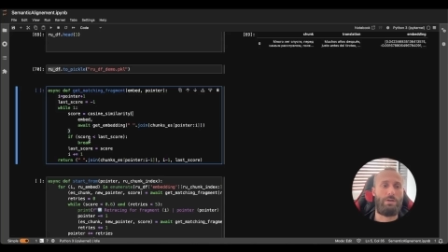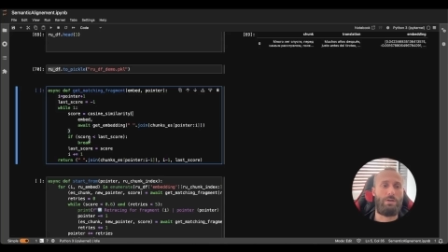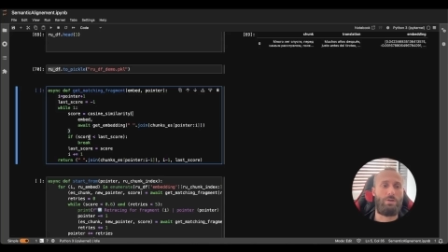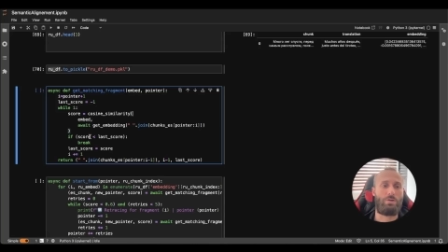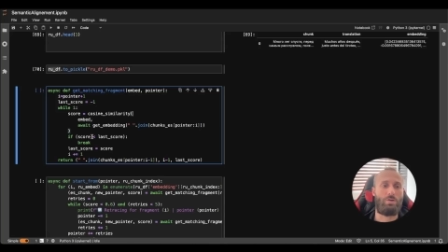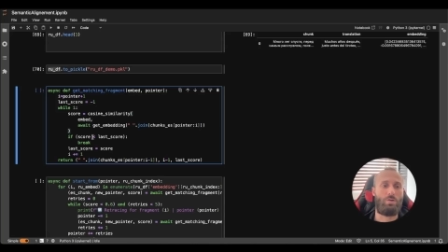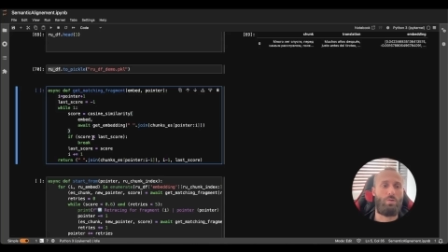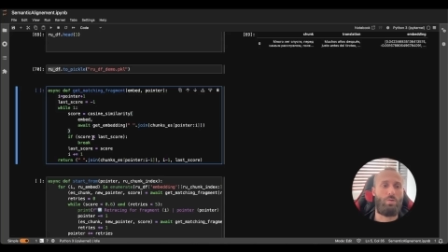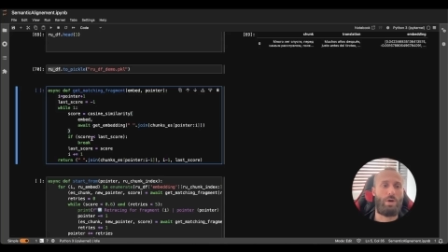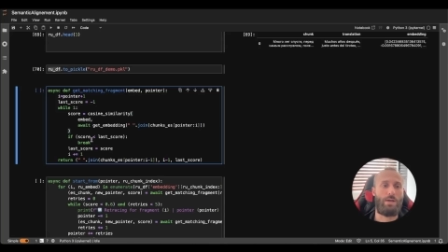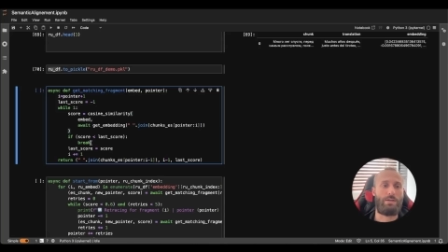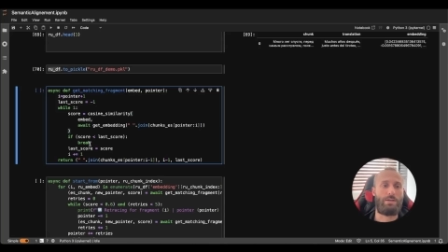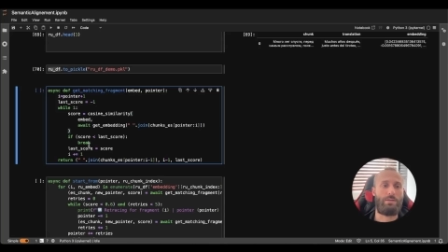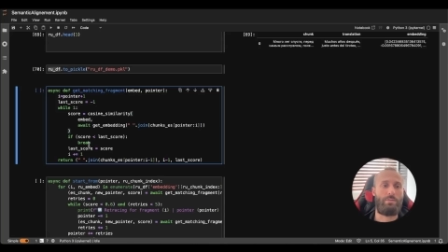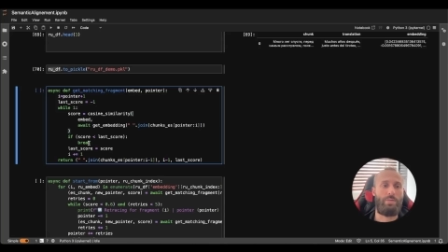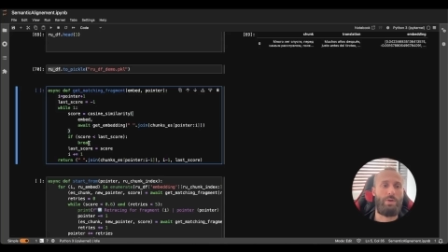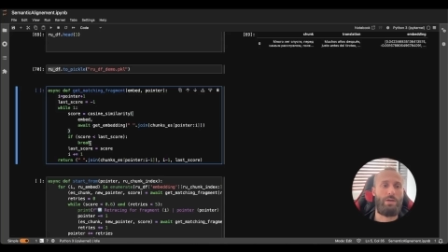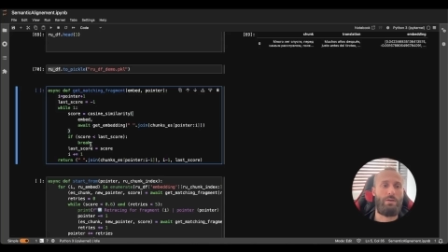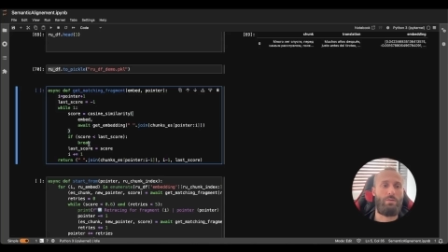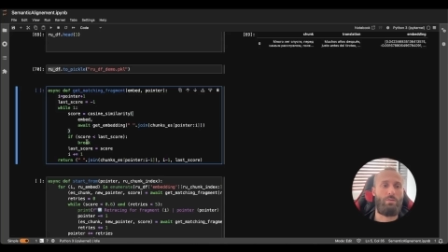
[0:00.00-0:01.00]
So once
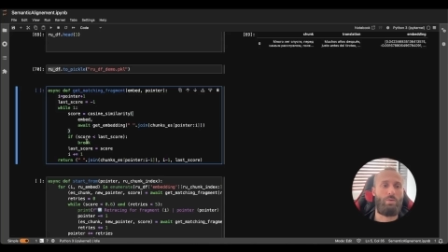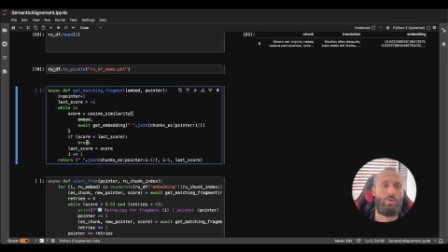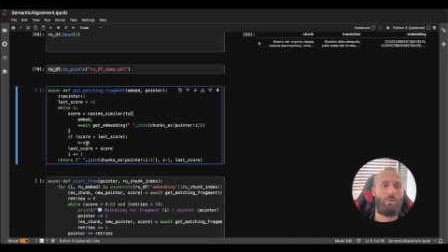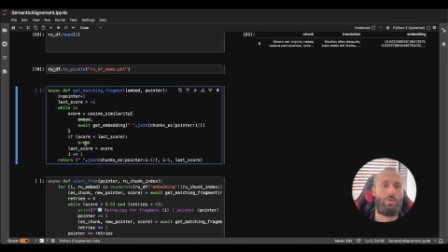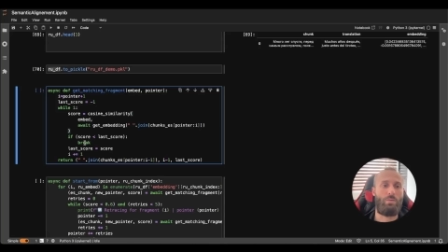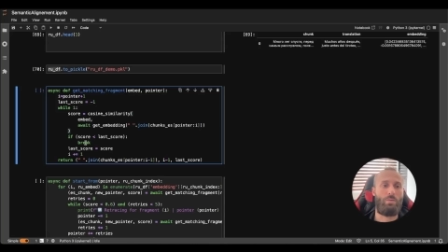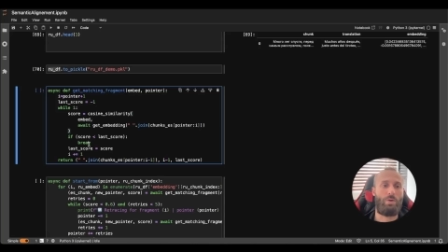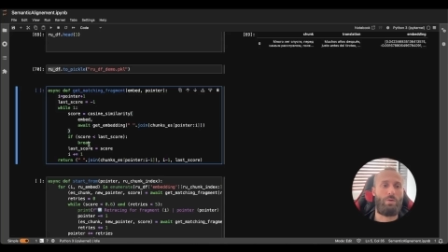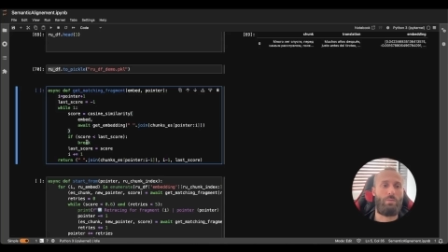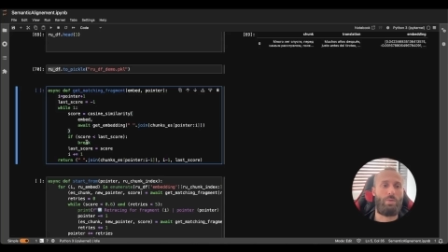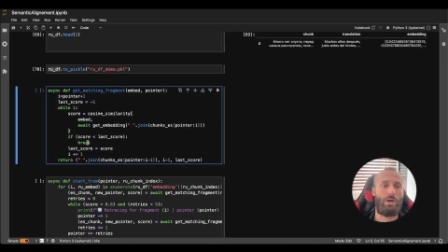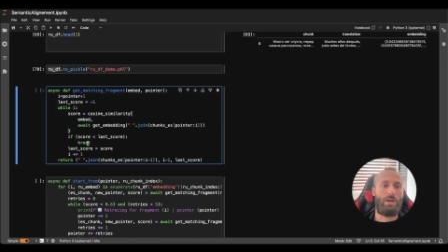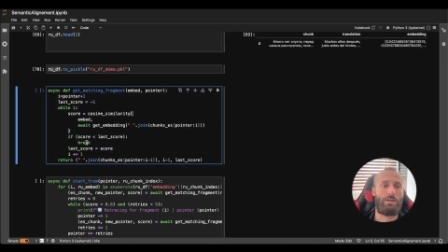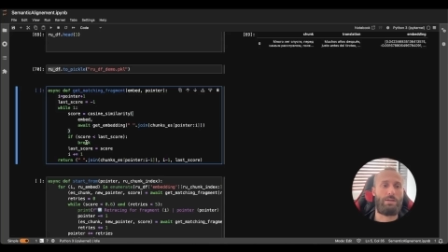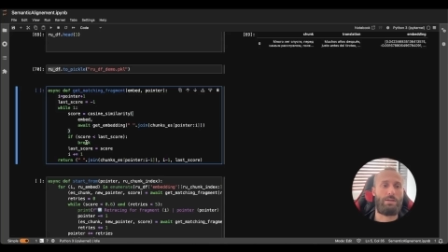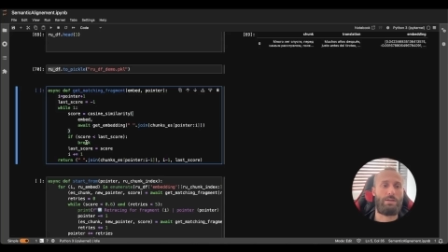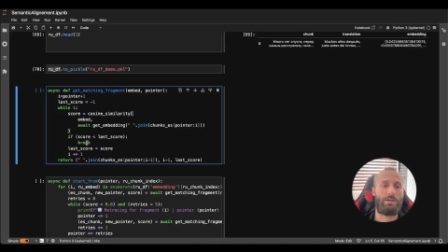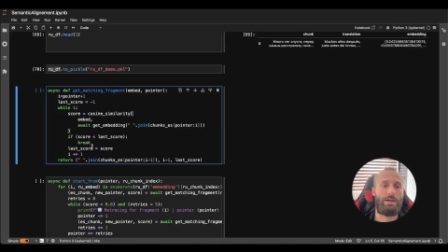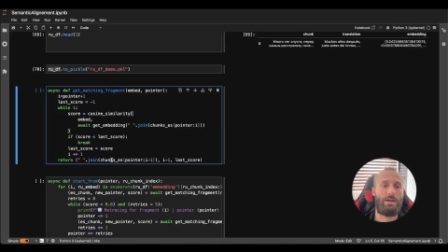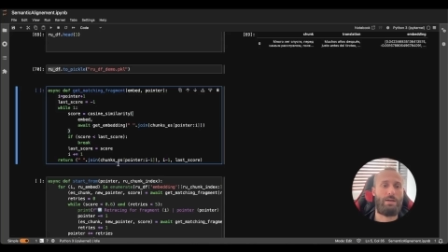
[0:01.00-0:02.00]
it peaks, we will break
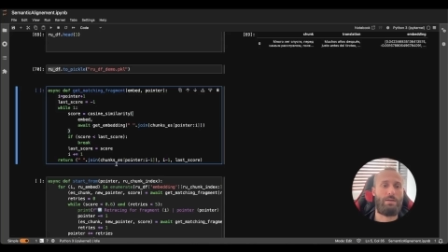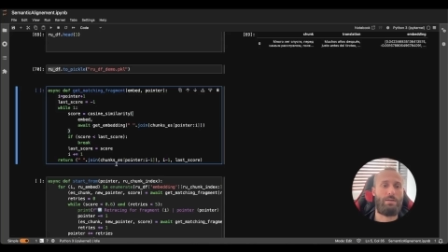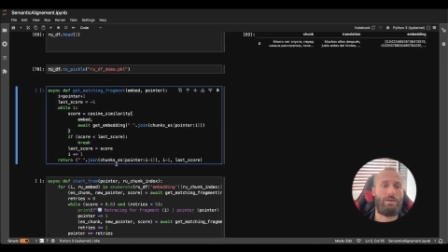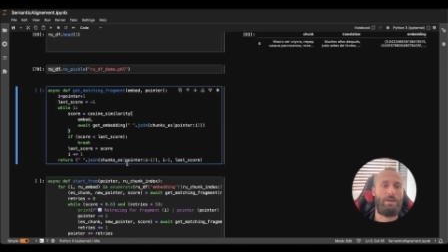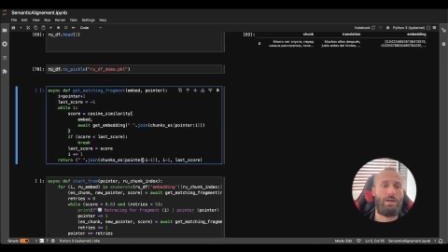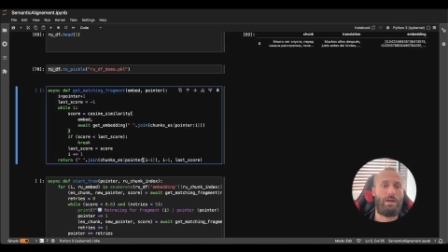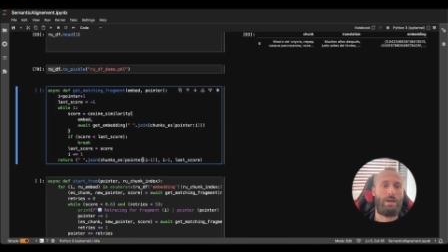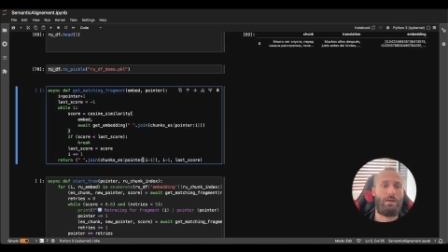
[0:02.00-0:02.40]
the cycle